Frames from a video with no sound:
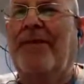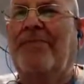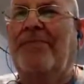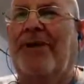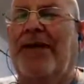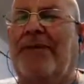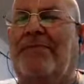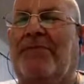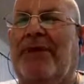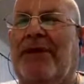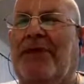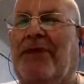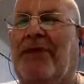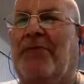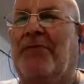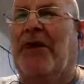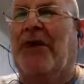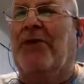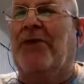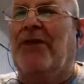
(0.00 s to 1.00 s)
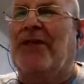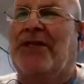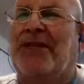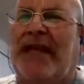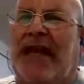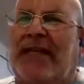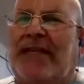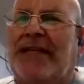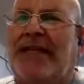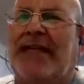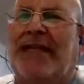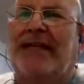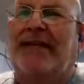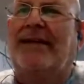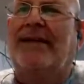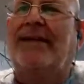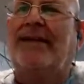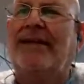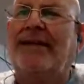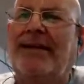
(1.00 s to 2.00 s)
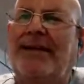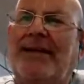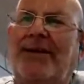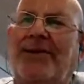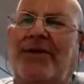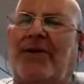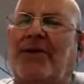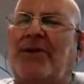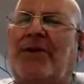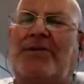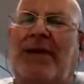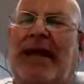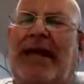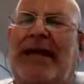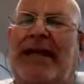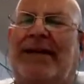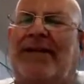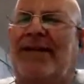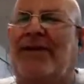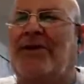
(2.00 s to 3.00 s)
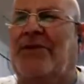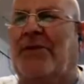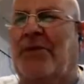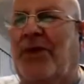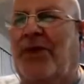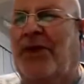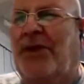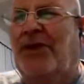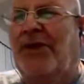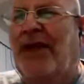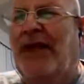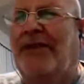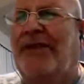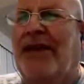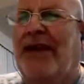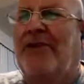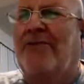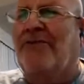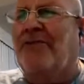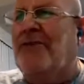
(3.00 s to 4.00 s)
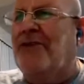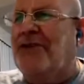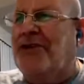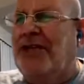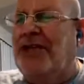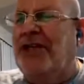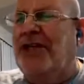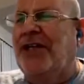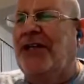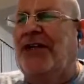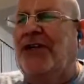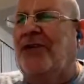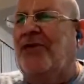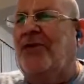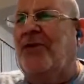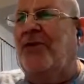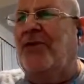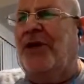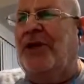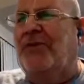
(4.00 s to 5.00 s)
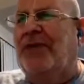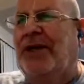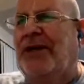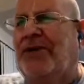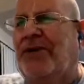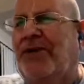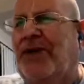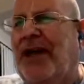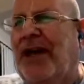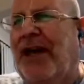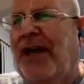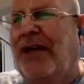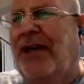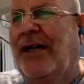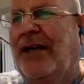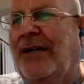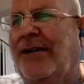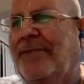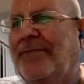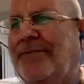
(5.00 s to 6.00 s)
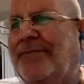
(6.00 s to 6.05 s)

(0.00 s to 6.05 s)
But Bhishma was destined to remain in this world, and therefore she didn't throw him into the Ganga.